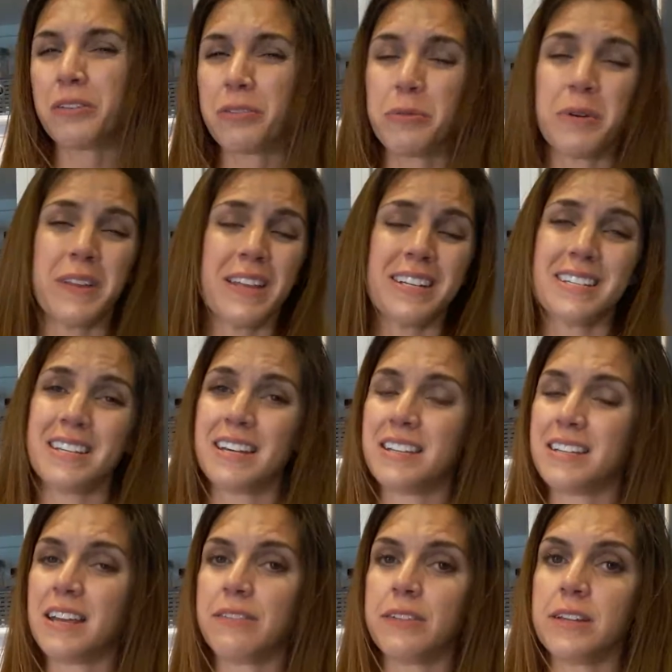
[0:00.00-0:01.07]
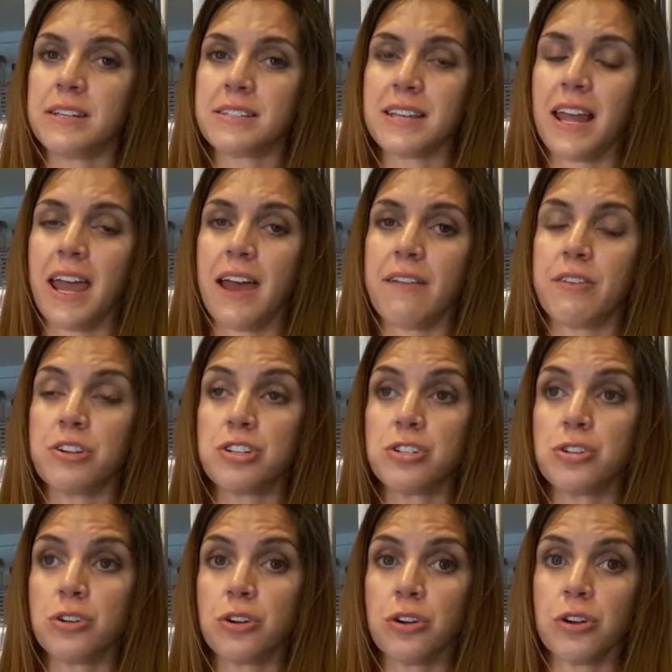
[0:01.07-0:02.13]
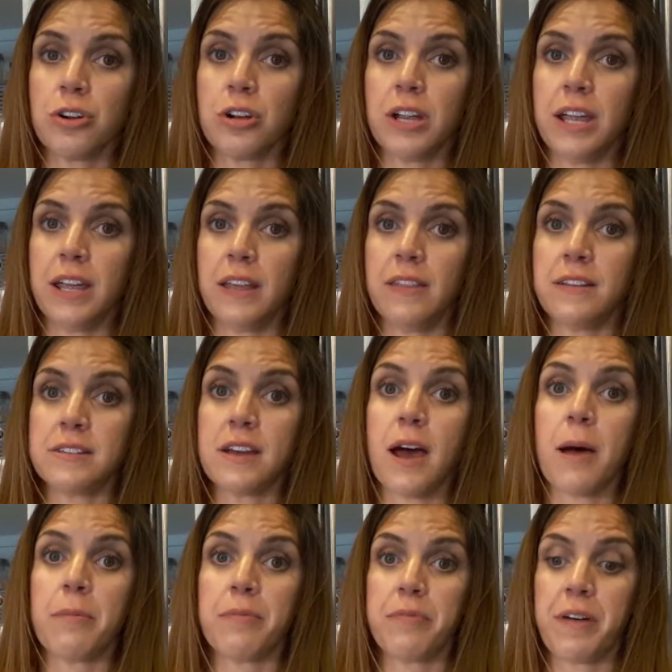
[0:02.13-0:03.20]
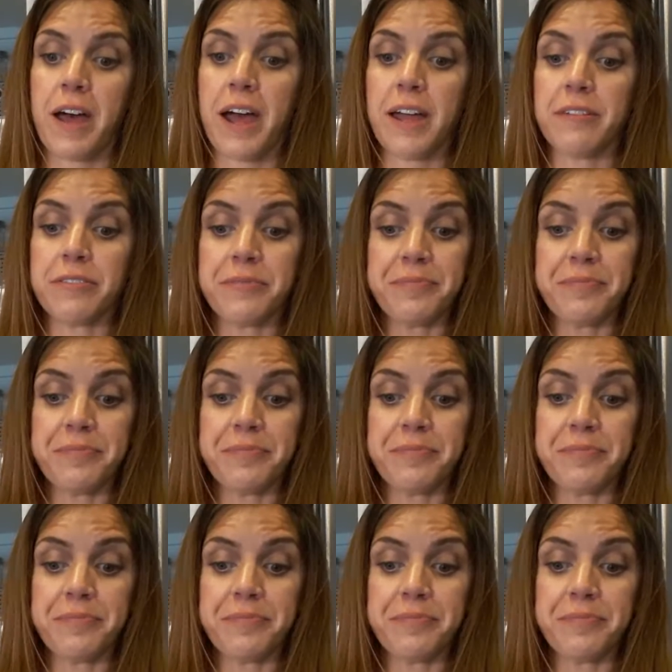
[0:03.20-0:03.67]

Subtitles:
look for one that definitely doesn't have a sugar in the top 5.